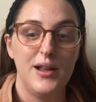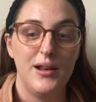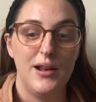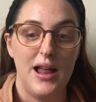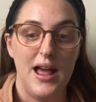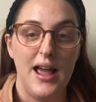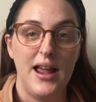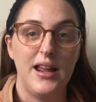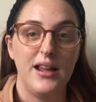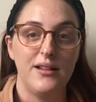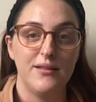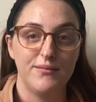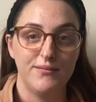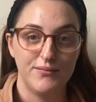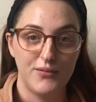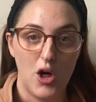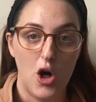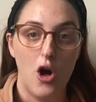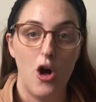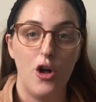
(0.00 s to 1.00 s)

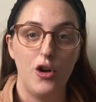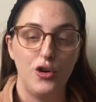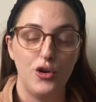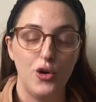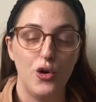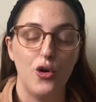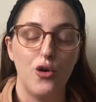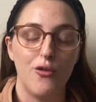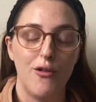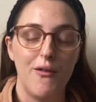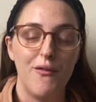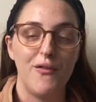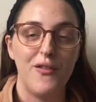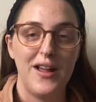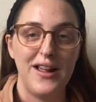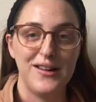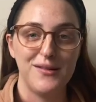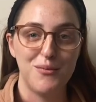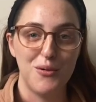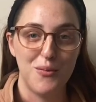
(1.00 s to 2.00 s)
hardcore on
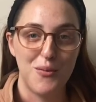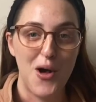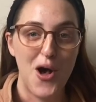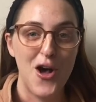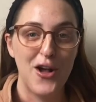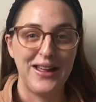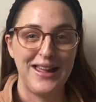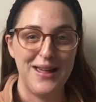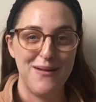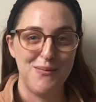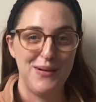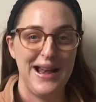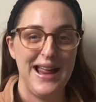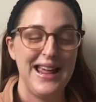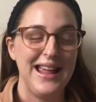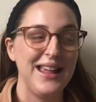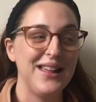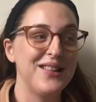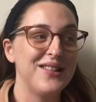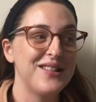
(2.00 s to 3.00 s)
Facebook
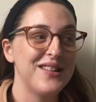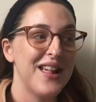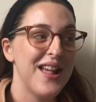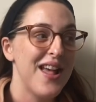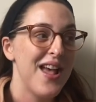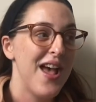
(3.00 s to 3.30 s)
Marketplace.